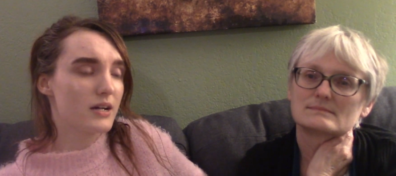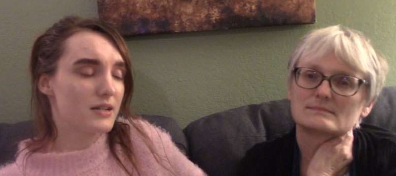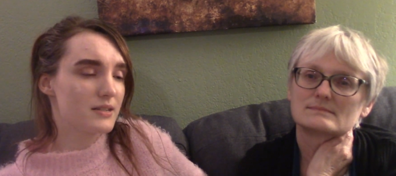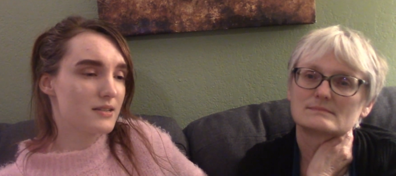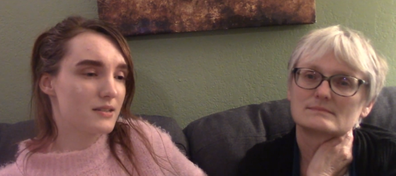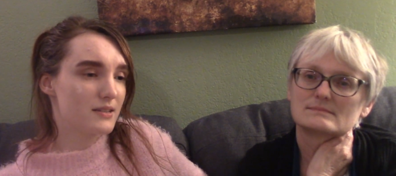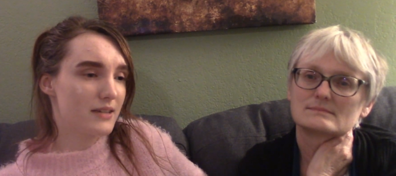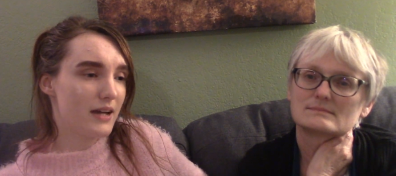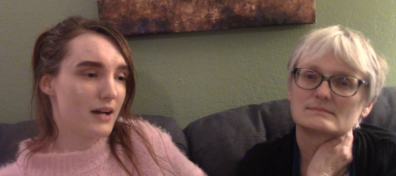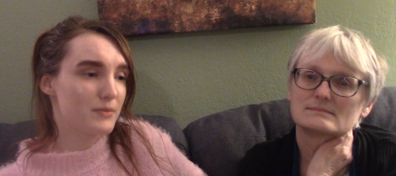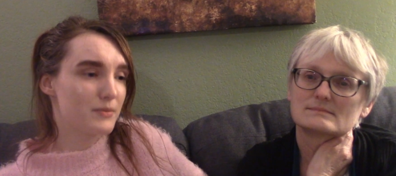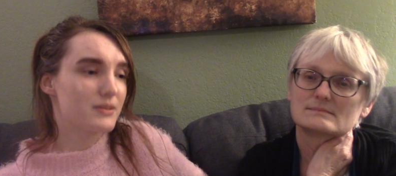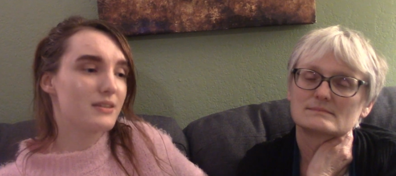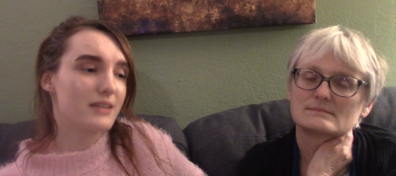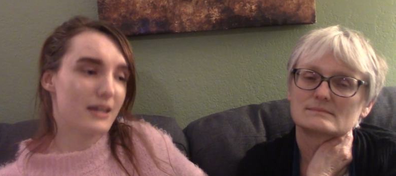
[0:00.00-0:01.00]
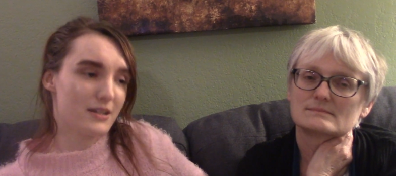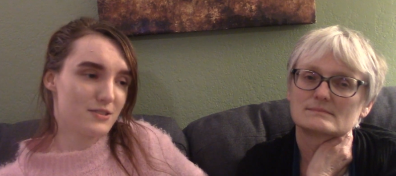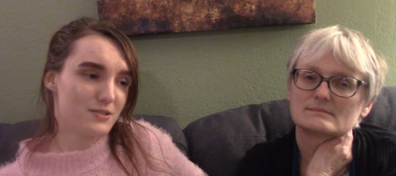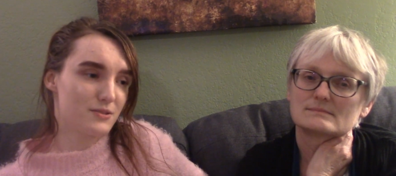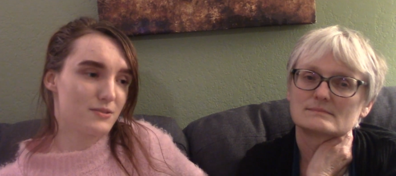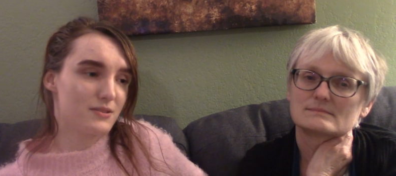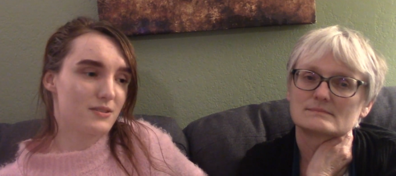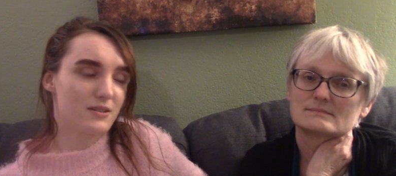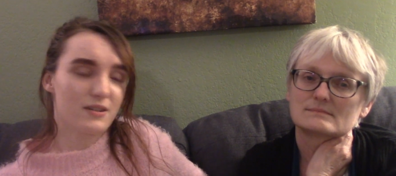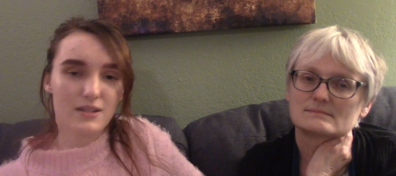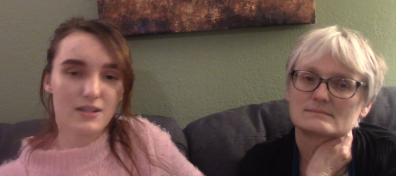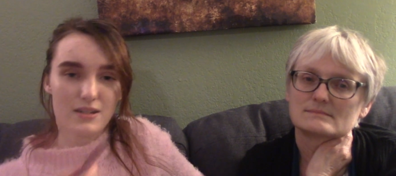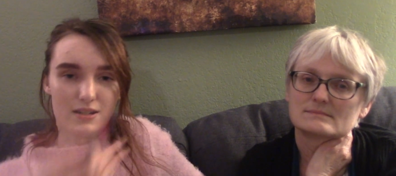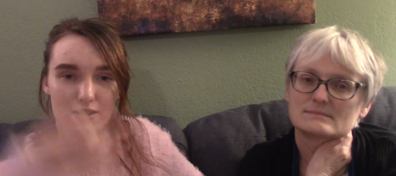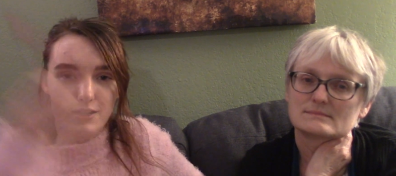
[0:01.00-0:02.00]
Speaker 1: yeah, but then yeah, so
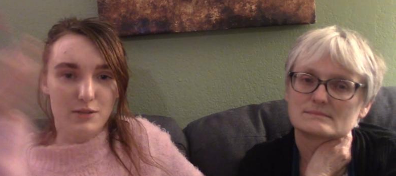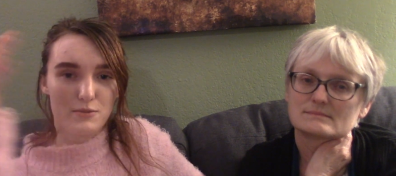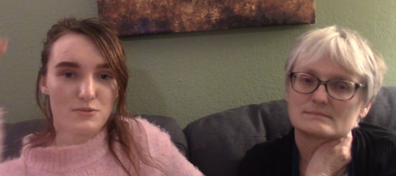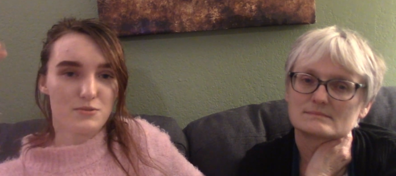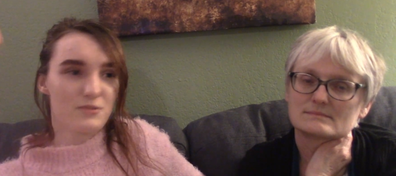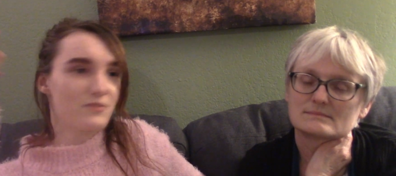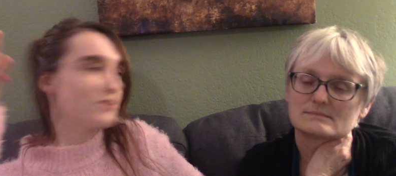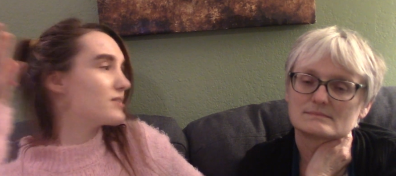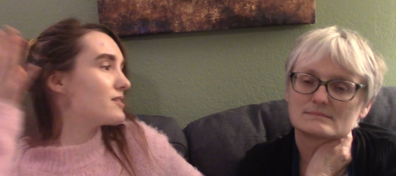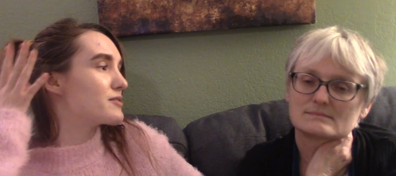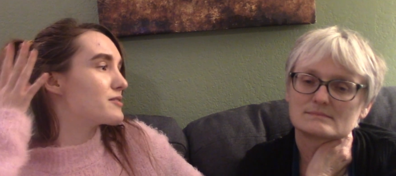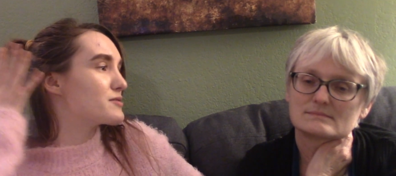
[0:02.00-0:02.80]
it was revealed he's